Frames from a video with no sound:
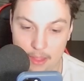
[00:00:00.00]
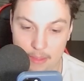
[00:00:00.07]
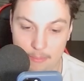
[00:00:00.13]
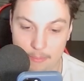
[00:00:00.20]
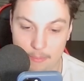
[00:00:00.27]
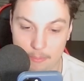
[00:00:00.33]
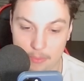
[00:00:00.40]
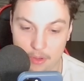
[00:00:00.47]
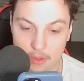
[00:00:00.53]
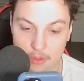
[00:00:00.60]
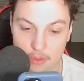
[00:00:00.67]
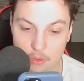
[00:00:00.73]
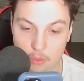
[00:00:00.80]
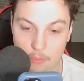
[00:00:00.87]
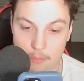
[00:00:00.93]
I'm gonna
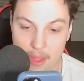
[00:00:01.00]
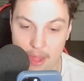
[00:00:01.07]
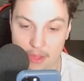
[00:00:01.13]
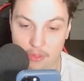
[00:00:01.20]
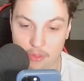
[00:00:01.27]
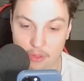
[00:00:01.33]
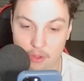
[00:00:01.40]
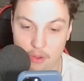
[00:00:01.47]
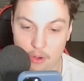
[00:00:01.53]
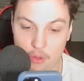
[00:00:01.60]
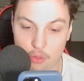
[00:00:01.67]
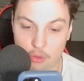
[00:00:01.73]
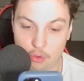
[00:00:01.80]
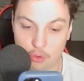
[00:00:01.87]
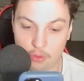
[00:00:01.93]
go Magic
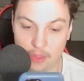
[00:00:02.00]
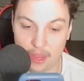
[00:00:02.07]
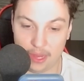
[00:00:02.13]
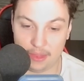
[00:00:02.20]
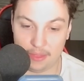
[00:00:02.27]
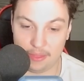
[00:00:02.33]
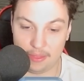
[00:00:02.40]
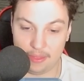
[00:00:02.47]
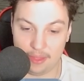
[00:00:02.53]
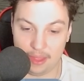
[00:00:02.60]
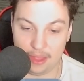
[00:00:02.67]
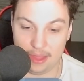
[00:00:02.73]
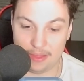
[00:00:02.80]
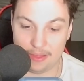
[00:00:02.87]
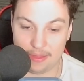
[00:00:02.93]
Archer like
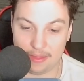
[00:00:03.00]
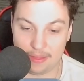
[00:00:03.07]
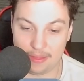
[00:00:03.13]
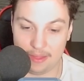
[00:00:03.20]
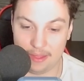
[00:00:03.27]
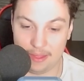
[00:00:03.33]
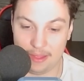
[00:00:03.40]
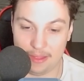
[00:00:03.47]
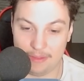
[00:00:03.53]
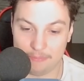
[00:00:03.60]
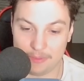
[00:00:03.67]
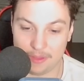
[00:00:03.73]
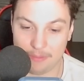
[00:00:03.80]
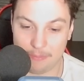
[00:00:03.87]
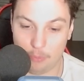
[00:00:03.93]
this,
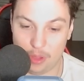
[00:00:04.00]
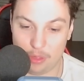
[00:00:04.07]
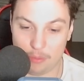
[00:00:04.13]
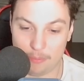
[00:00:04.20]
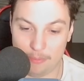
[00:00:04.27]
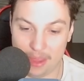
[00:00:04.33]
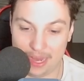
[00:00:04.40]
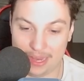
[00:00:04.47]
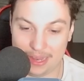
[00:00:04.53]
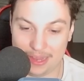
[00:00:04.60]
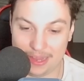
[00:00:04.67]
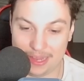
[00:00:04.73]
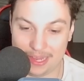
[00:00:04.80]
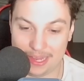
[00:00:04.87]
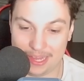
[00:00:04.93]
which might
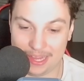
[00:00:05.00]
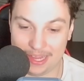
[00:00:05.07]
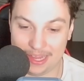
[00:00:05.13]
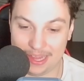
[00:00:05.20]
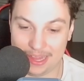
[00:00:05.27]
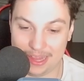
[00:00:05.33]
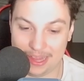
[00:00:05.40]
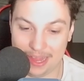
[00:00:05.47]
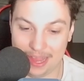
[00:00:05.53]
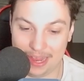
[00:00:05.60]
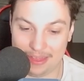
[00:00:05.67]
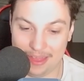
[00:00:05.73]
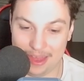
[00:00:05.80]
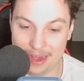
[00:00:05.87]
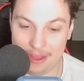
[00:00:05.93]
take
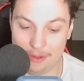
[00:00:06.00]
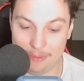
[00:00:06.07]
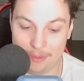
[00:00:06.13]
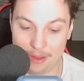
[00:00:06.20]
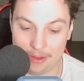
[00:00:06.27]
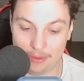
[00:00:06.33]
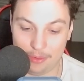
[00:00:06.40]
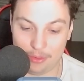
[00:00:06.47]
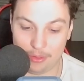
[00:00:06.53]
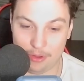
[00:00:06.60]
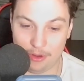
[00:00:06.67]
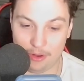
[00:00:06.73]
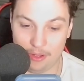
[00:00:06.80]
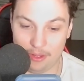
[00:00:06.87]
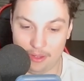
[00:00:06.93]
that out. I'm not too sure.
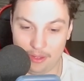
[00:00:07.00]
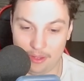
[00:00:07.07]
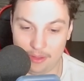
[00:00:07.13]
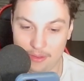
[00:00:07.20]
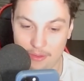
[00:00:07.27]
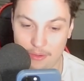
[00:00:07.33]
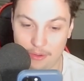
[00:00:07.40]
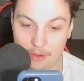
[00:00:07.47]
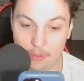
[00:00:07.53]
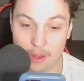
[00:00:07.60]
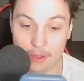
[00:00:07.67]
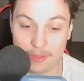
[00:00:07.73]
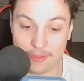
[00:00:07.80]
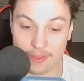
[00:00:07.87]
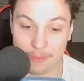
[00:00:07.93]
Oh, dude. Oh,
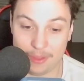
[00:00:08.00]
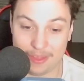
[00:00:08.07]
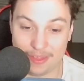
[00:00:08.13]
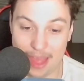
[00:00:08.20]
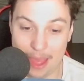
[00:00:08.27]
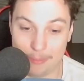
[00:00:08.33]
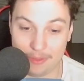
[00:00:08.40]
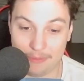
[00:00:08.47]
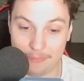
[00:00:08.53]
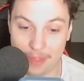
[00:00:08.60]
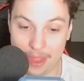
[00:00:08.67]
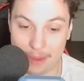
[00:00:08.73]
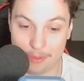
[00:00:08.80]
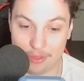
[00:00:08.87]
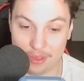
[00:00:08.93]
nice. Can we zap the
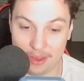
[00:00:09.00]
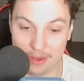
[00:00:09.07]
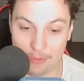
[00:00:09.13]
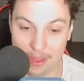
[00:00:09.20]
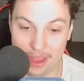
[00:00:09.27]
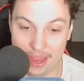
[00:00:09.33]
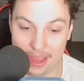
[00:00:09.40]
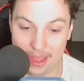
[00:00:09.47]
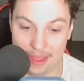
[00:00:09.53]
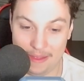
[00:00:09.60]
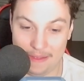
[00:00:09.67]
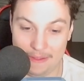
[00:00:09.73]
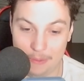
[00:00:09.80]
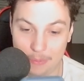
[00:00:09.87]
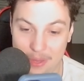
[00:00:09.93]
Flying Machine away?
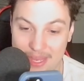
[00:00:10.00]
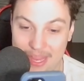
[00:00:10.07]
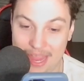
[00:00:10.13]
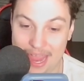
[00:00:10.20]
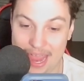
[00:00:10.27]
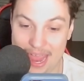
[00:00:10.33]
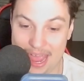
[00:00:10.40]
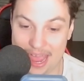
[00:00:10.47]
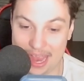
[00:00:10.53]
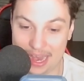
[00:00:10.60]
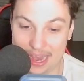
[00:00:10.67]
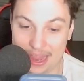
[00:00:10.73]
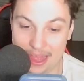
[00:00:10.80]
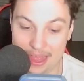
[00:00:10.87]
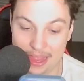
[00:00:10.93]
We can.
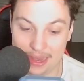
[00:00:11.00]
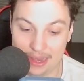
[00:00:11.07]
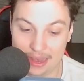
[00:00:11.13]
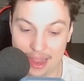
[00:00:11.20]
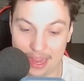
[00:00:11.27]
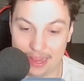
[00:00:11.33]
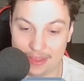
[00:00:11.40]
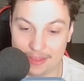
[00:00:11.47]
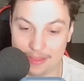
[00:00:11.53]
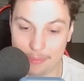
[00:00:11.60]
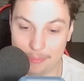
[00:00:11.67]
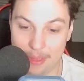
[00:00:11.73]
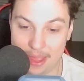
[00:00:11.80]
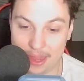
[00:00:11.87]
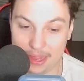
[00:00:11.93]
Nice. The
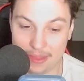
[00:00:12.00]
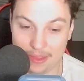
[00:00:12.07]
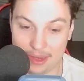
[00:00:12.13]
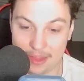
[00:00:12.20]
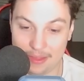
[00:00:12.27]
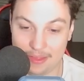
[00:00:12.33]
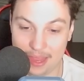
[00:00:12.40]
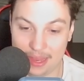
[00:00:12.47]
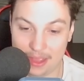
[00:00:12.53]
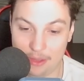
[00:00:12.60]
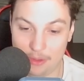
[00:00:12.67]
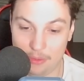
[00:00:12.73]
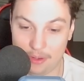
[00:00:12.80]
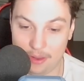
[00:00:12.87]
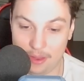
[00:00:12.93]
Pekka's gonna take out